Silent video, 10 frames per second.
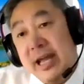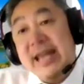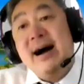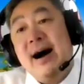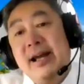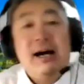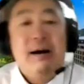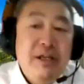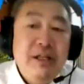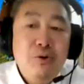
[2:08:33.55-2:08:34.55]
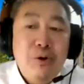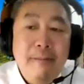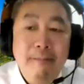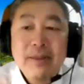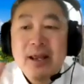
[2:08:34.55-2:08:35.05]
AI come into it.
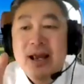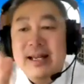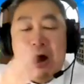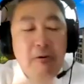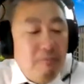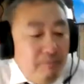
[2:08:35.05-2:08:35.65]
Now,